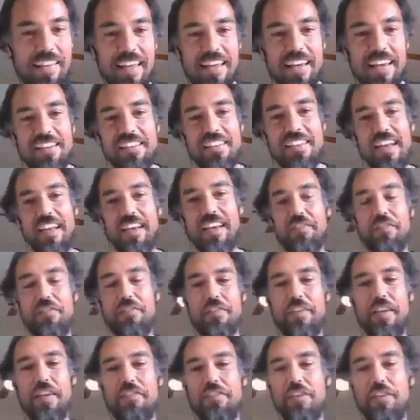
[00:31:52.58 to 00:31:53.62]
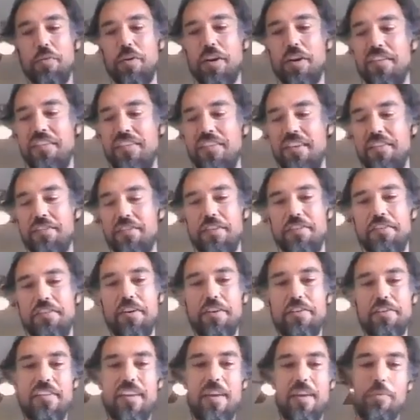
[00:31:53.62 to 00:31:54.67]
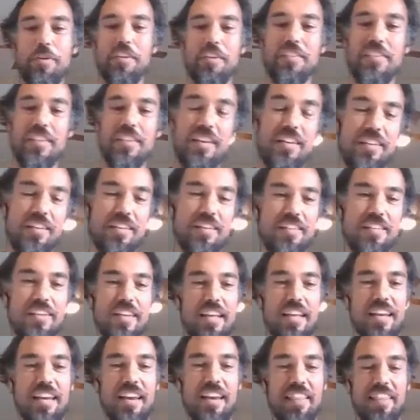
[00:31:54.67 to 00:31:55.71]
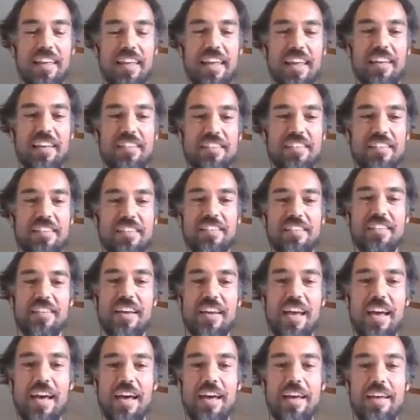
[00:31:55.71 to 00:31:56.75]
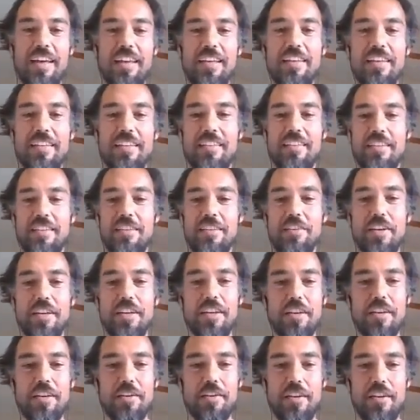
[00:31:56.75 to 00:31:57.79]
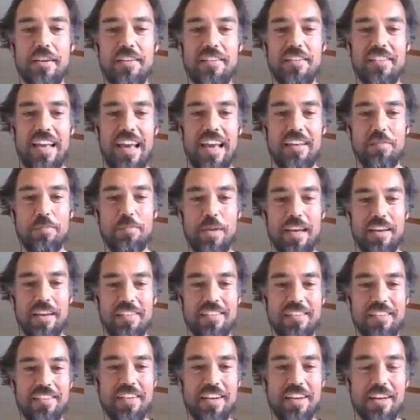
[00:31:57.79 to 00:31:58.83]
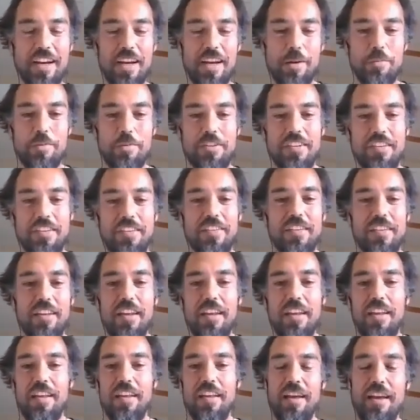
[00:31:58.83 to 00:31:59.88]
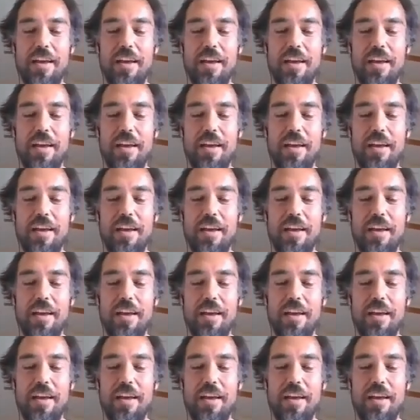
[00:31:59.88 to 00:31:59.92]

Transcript: yeah, like I said, if if you want to see sort of code samples and and anything else, uh, you can go to saspegasus dot com, which is